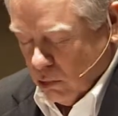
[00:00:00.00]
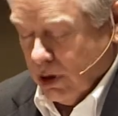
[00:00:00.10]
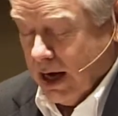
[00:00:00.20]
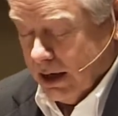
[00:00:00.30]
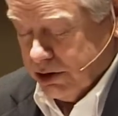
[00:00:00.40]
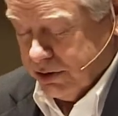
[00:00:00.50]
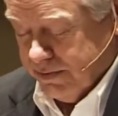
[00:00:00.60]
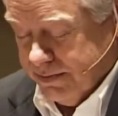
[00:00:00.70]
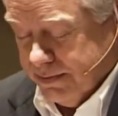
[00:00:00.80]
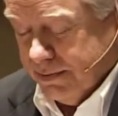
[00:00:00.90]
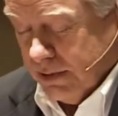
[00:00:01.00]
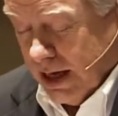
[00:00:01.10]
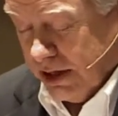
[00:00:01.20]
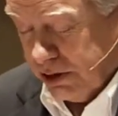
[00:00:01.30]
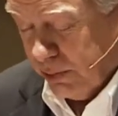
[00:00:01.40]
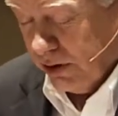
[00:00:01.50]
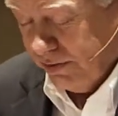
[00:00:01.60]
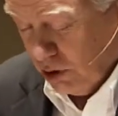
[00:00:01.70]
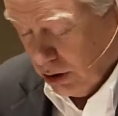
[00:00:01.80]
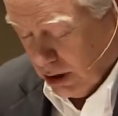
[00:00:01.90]
knowledgeable of
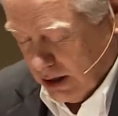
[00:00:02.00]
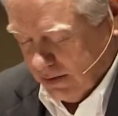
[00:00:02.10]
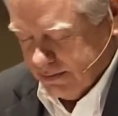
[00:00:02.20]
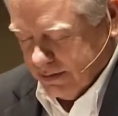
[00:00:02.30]
your love